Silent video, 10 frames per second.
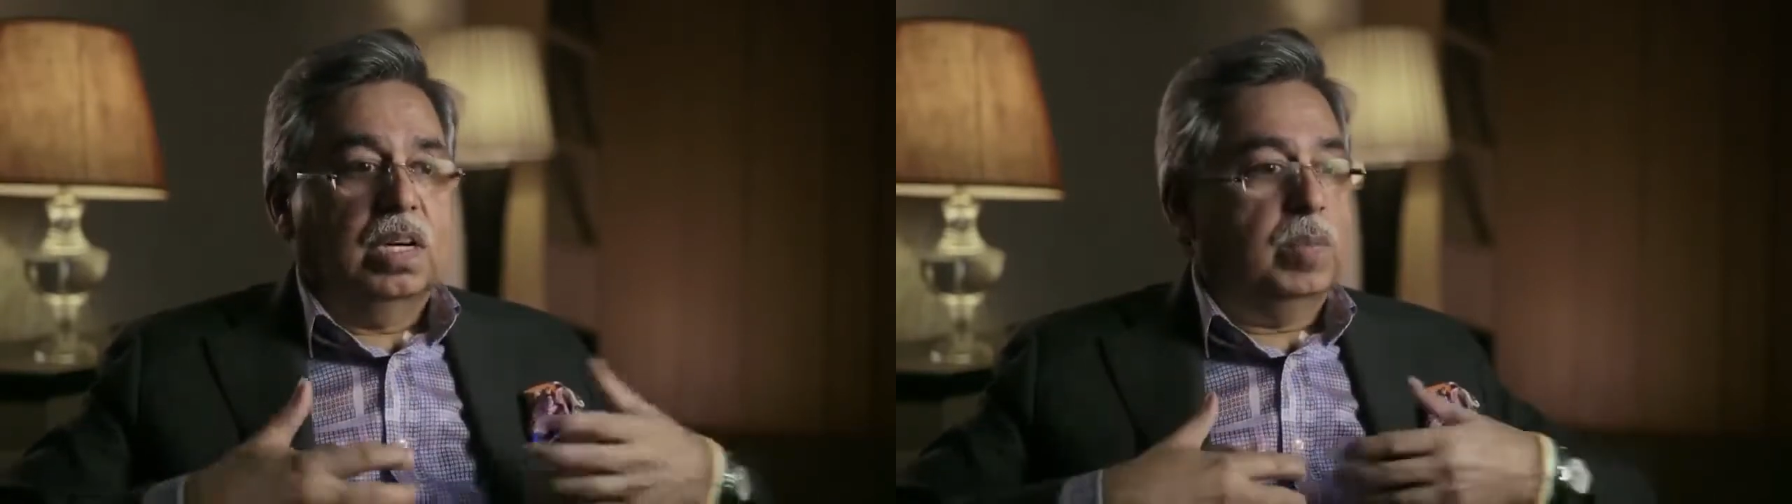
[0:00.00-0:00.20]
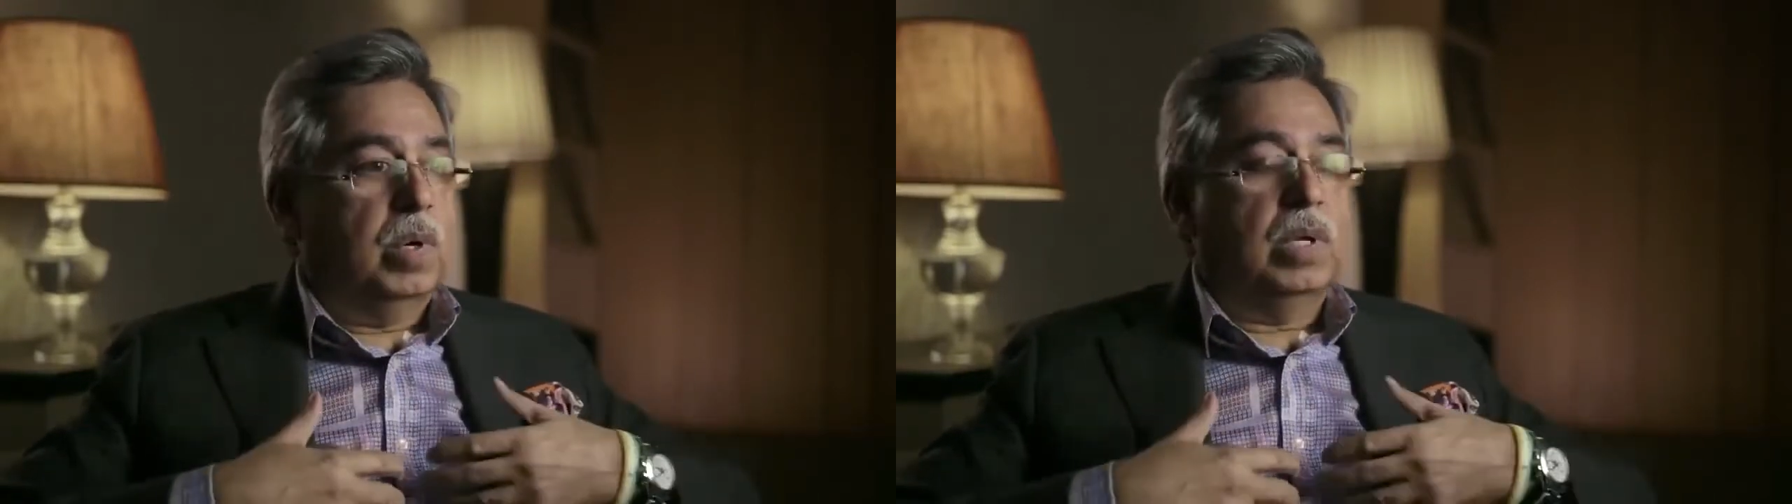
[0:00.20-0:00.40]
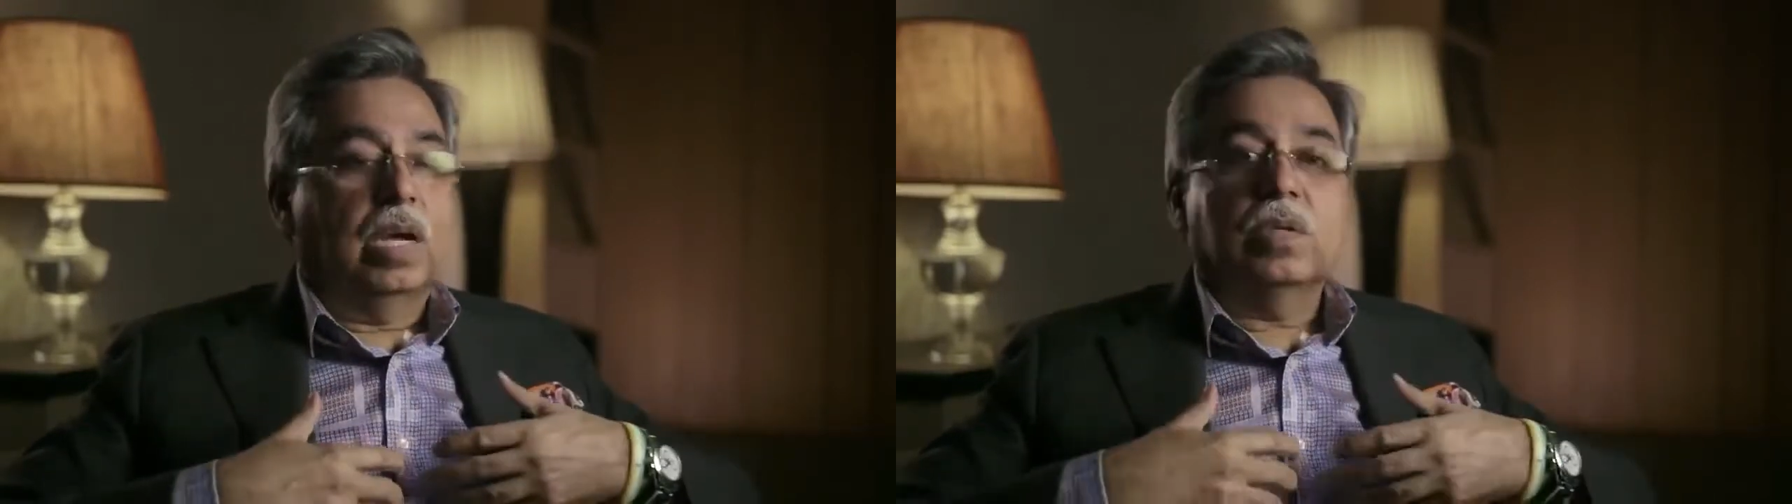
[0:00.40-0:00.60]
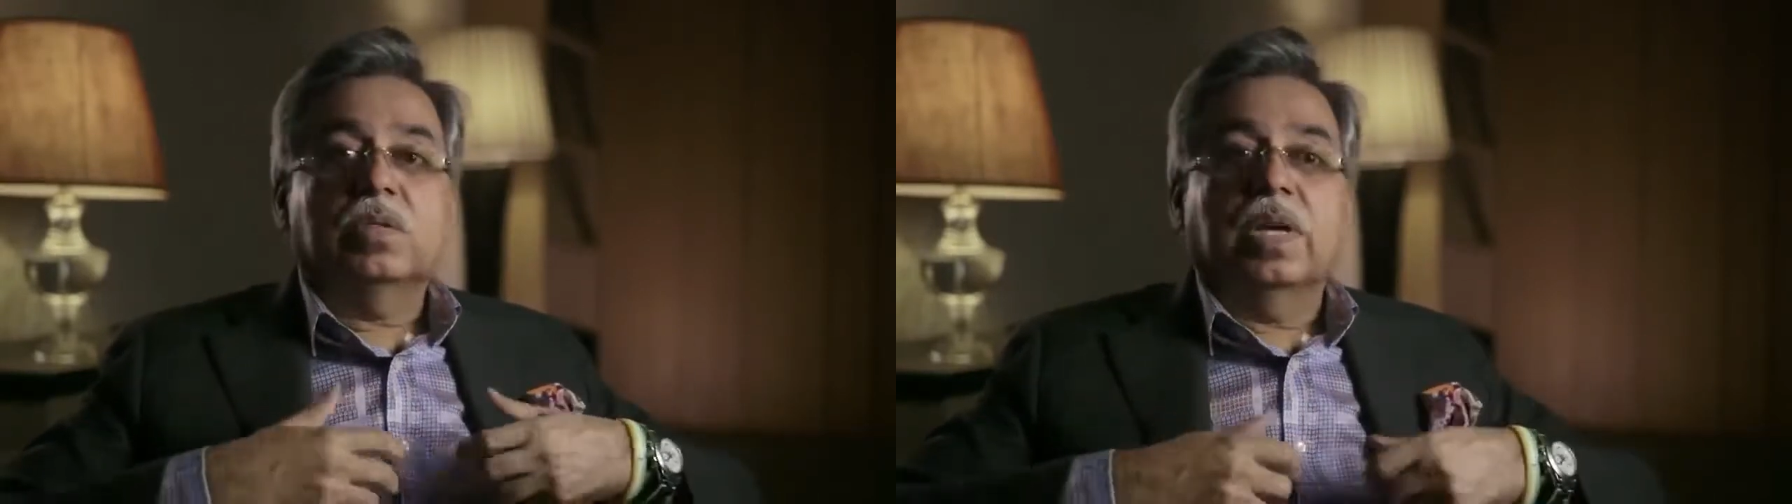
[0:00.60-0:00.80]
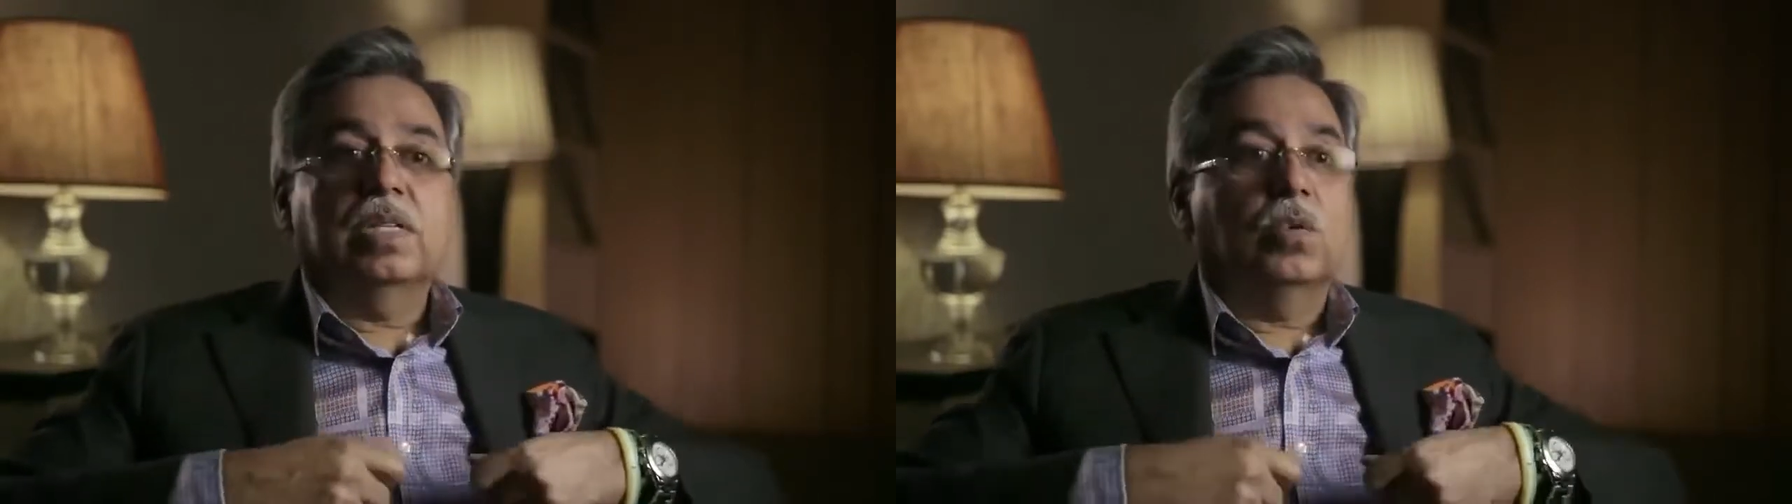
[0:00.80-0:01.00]
about
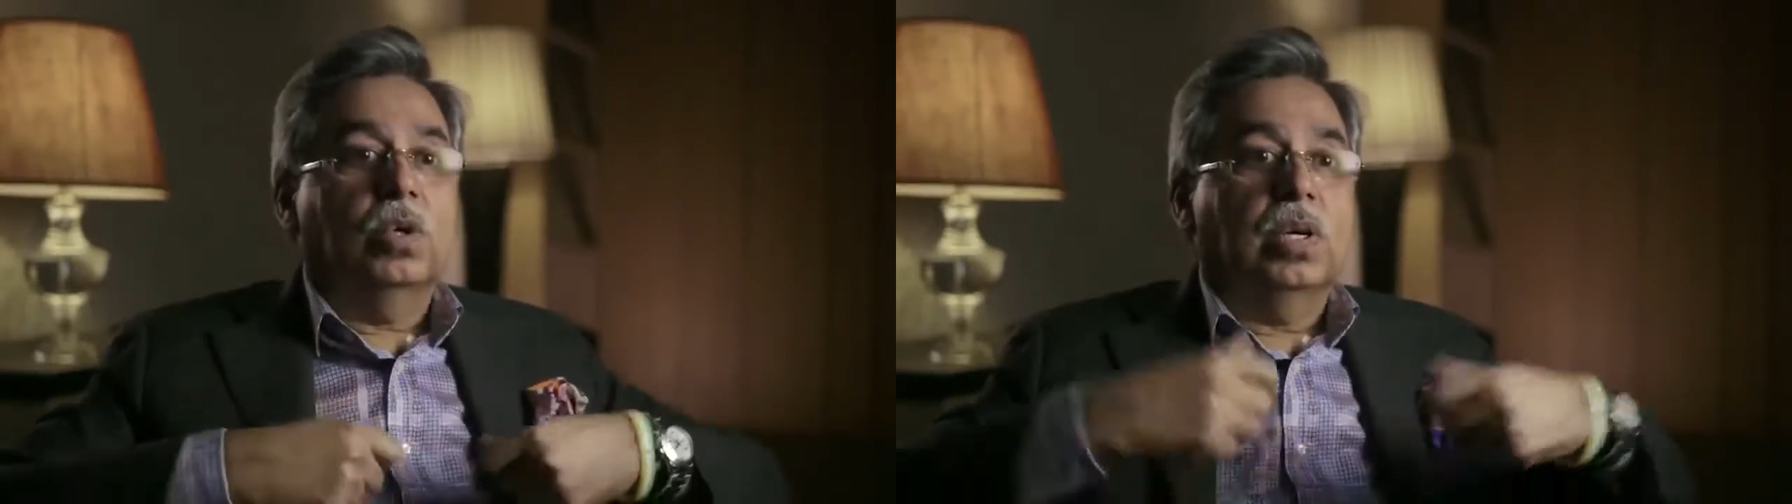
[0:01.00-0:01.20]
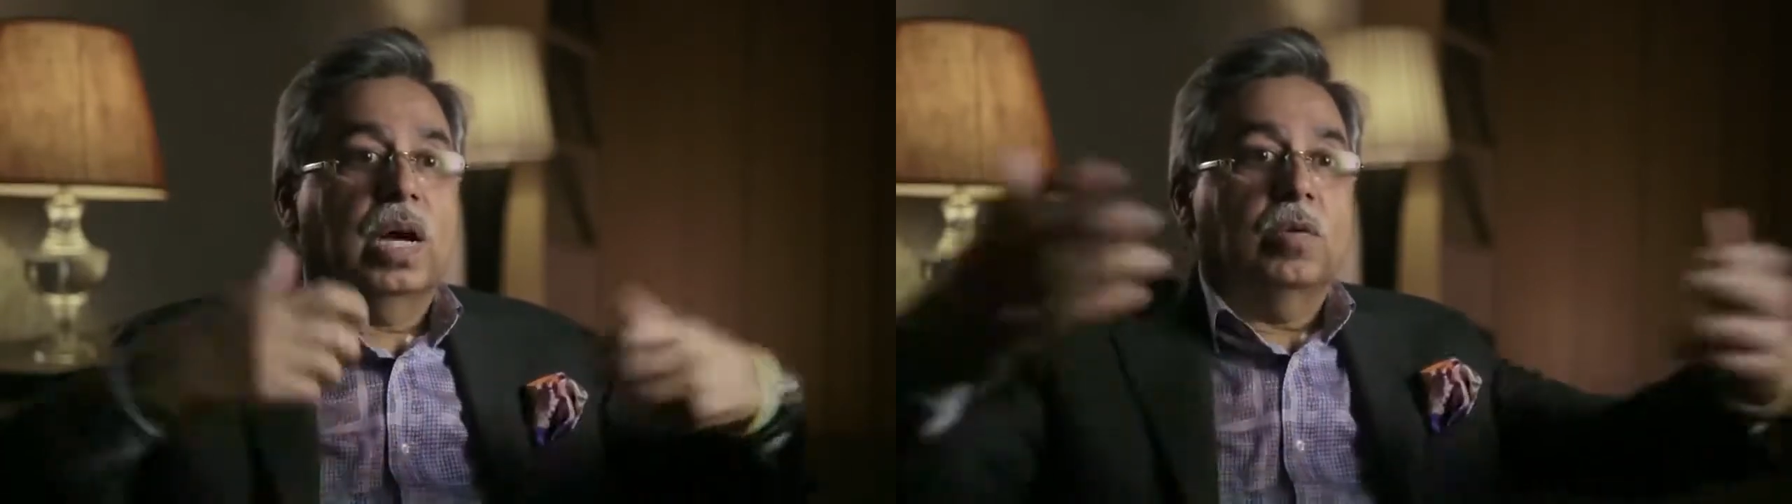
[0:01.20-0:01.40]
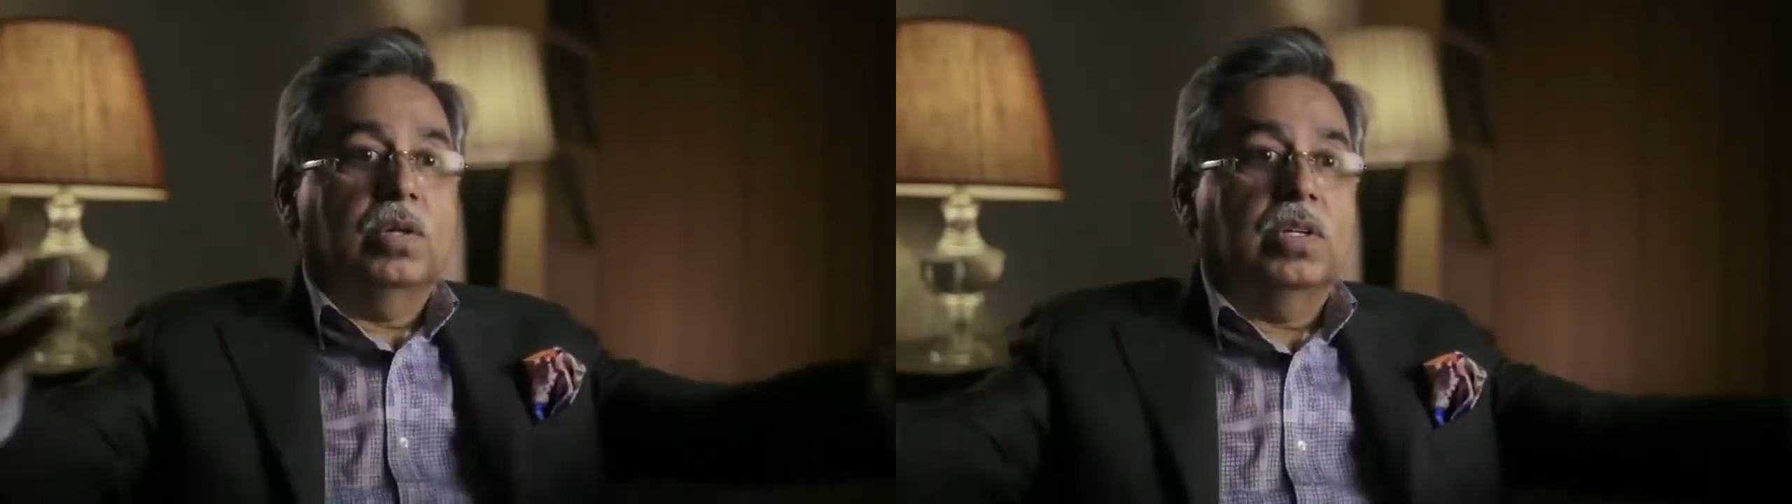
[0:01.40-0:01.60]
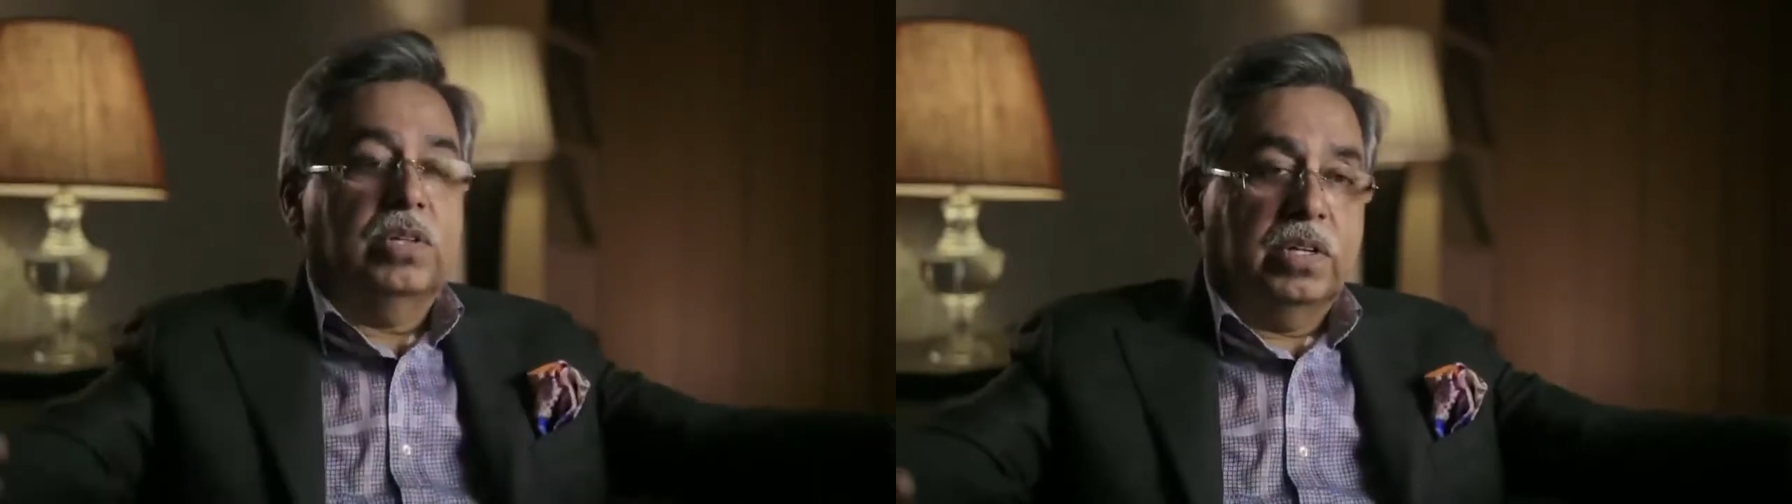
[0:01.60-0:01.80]
ourselves going out into the